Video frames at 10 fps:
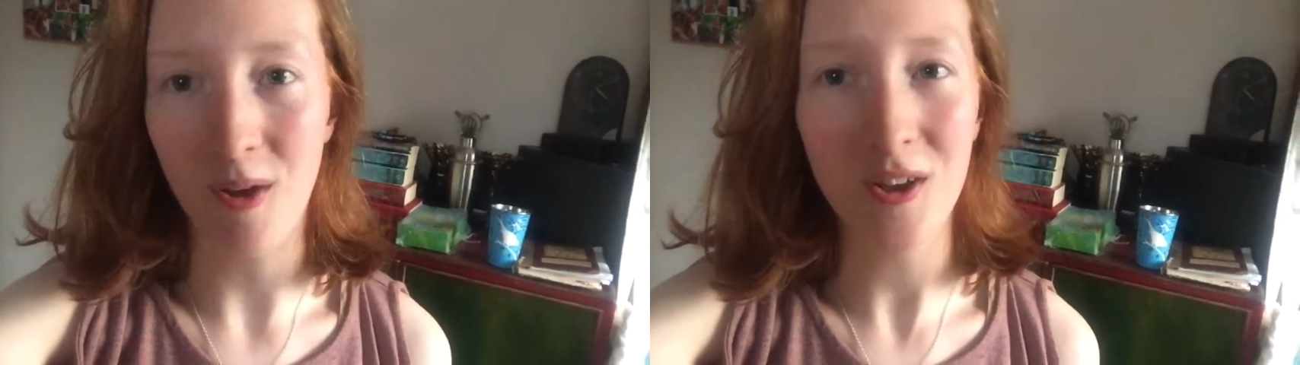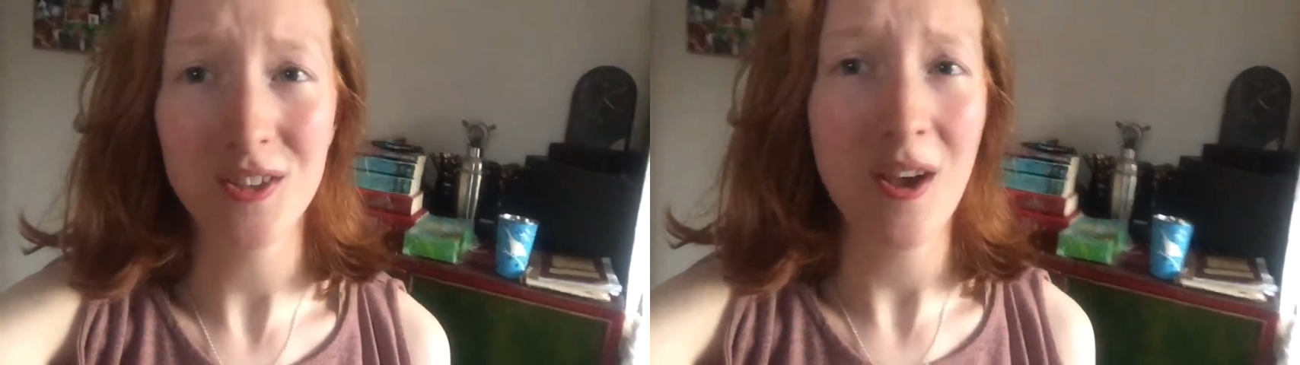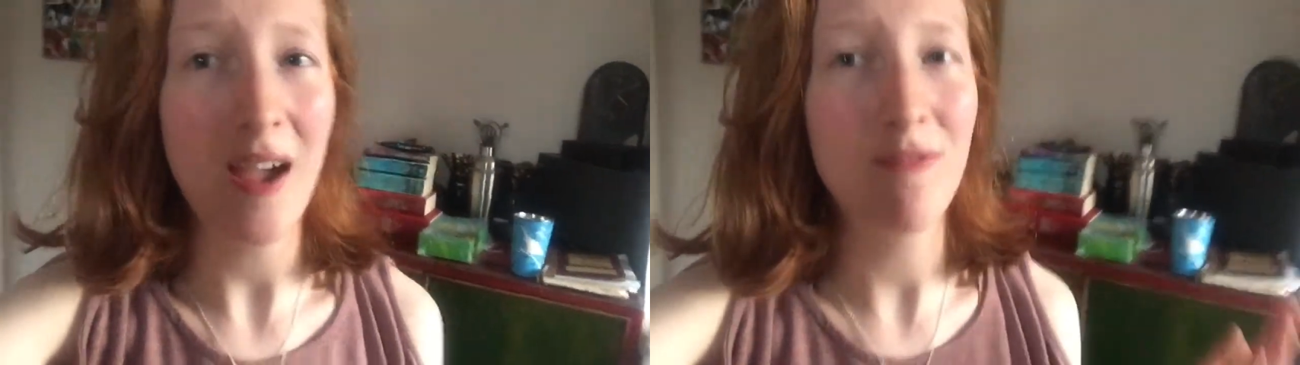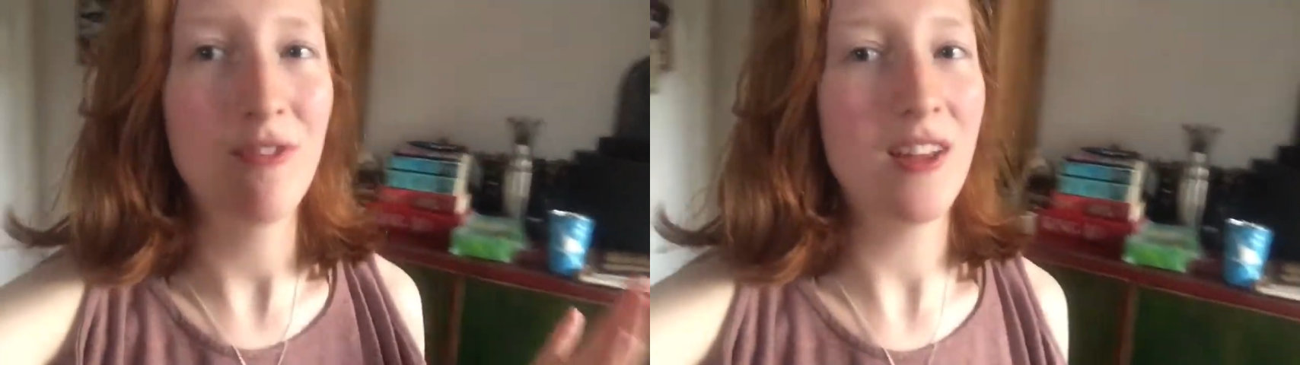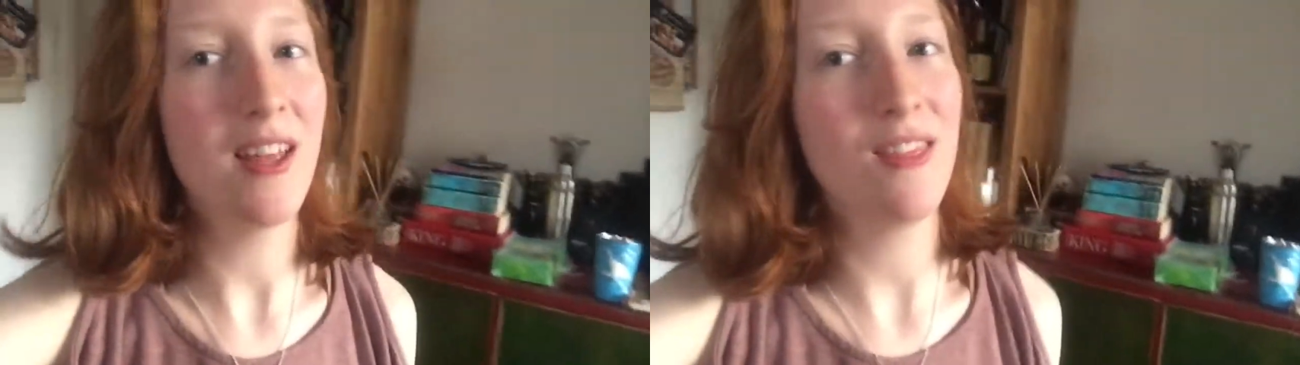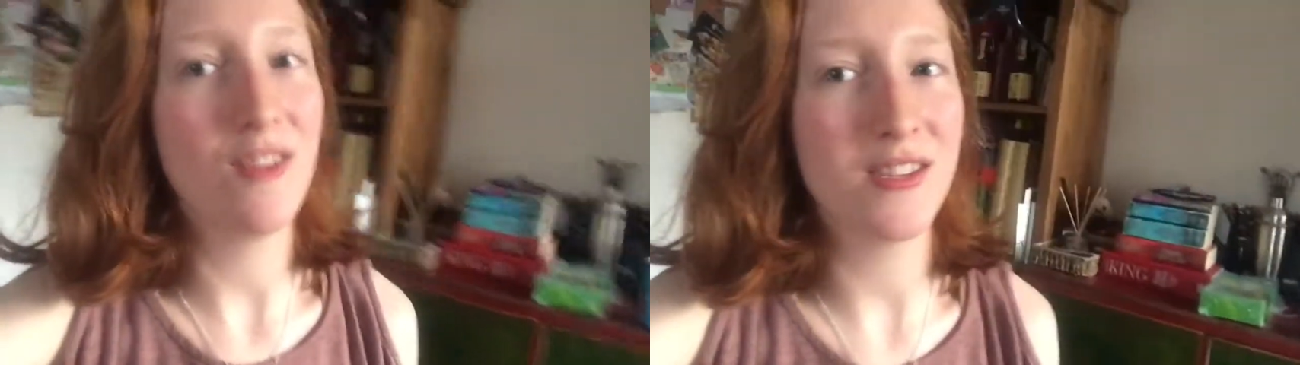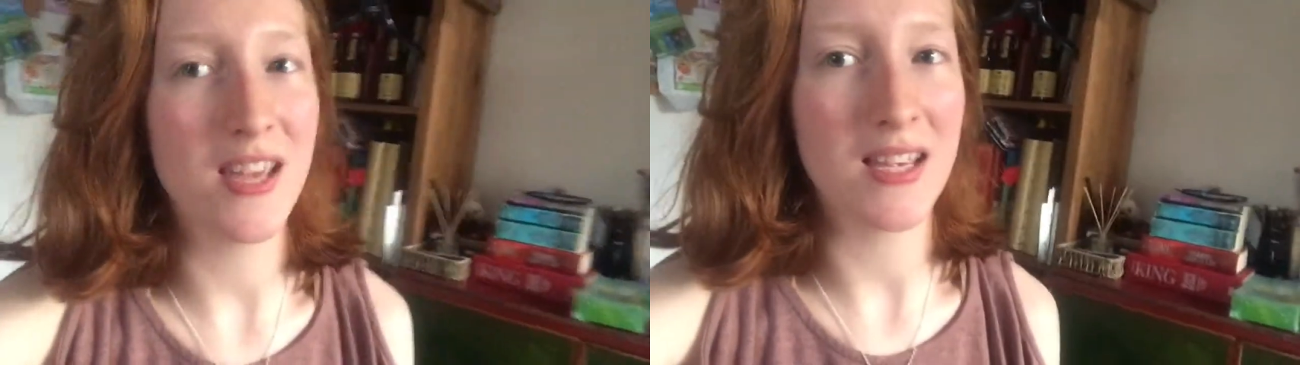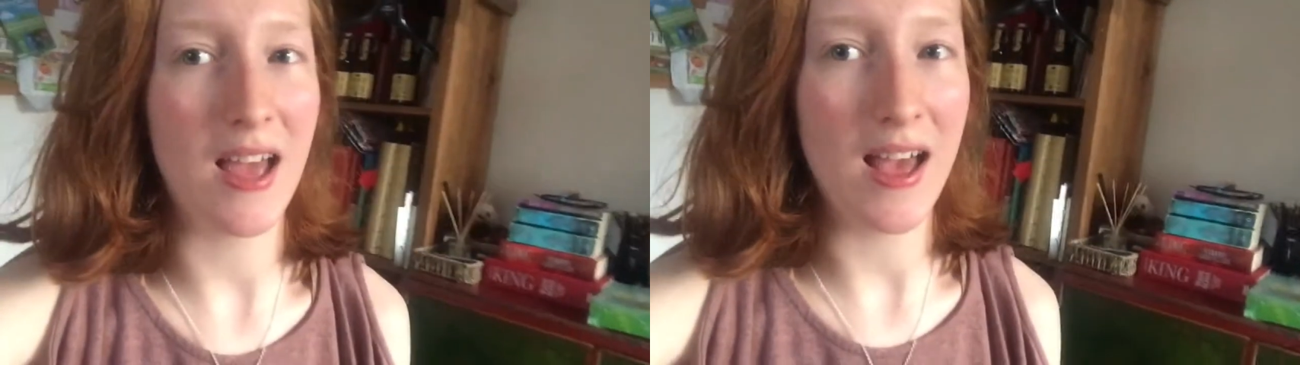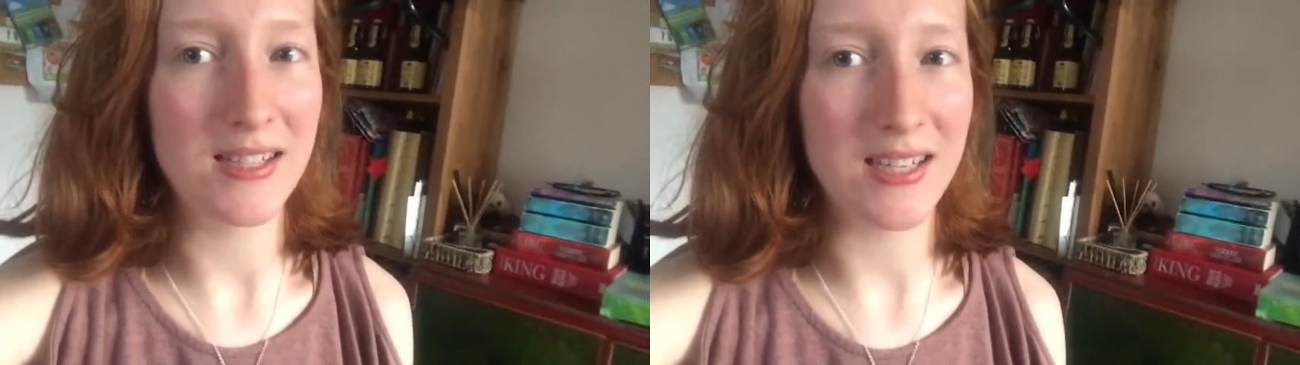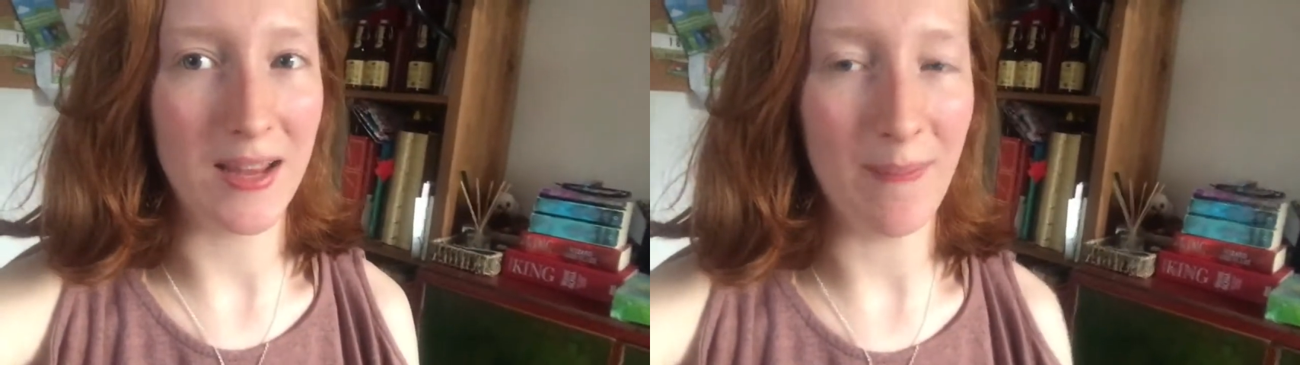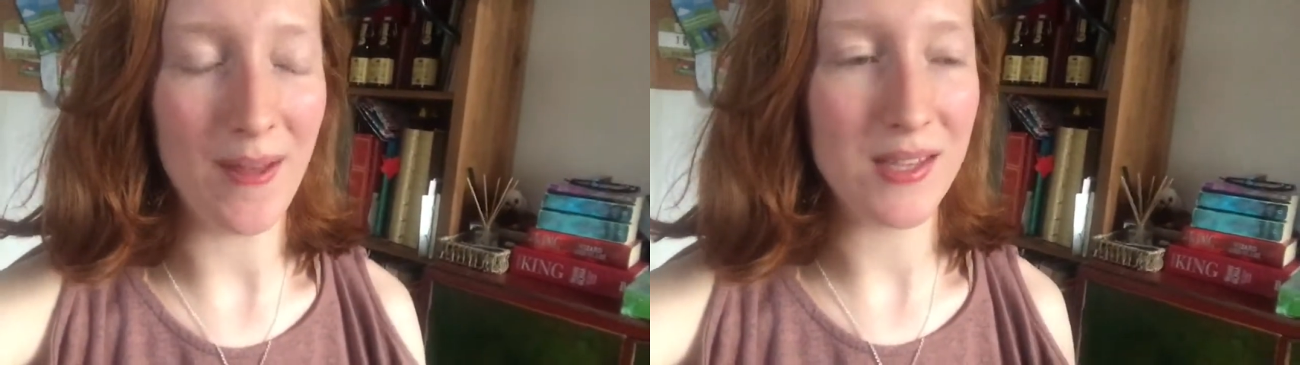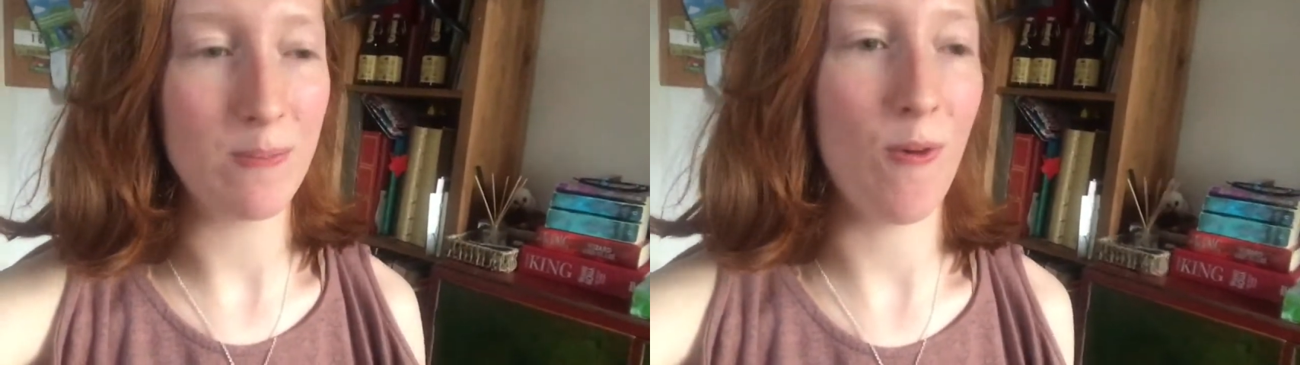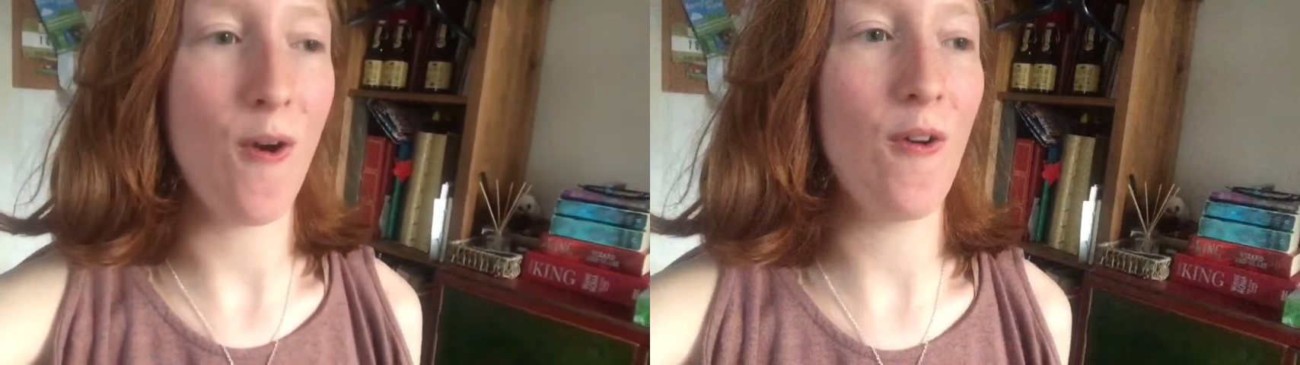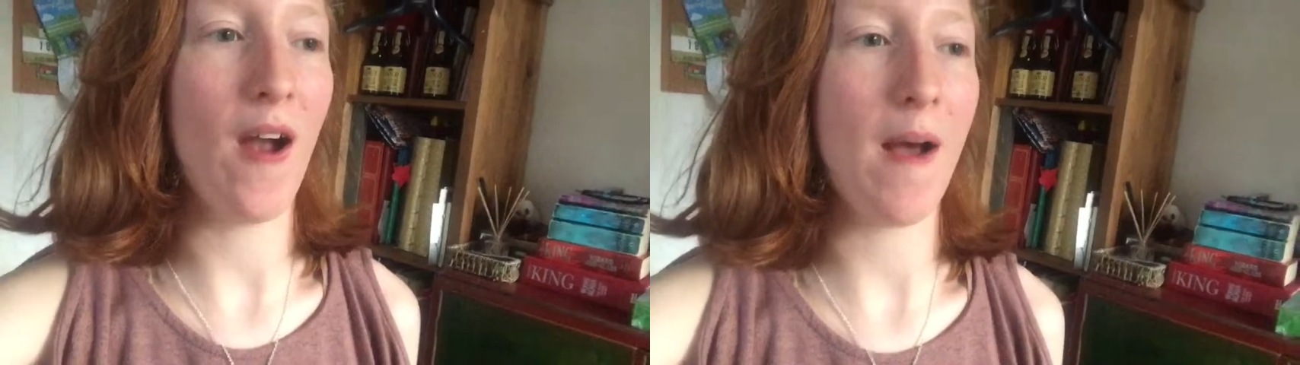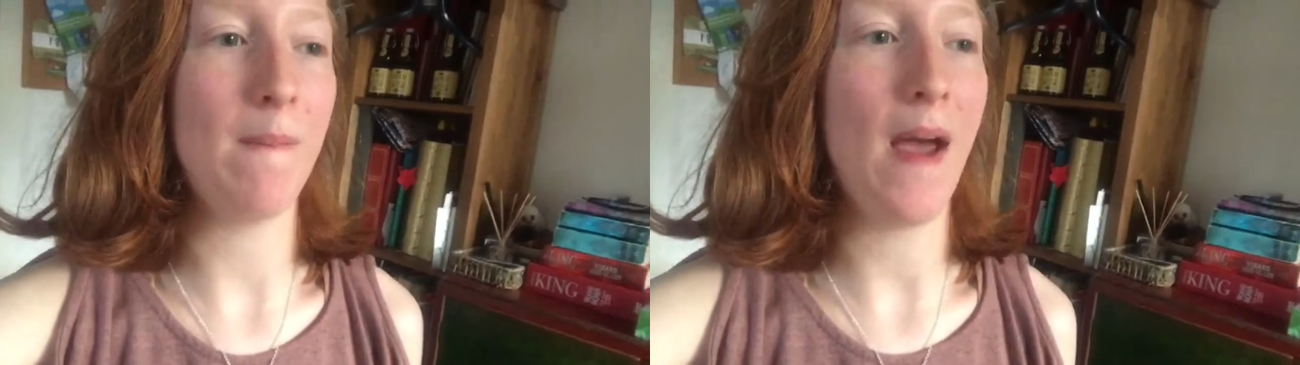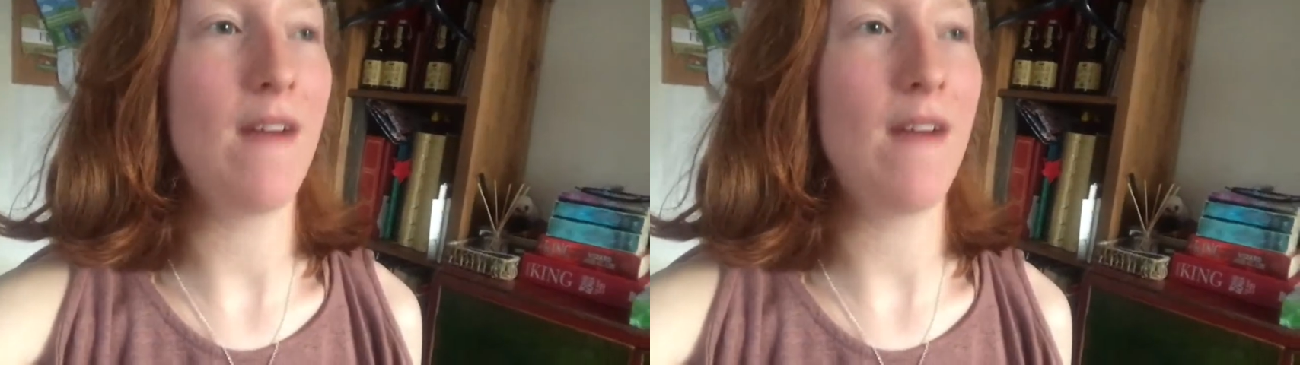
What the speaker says: Also, I'm really enthusiastic about this program.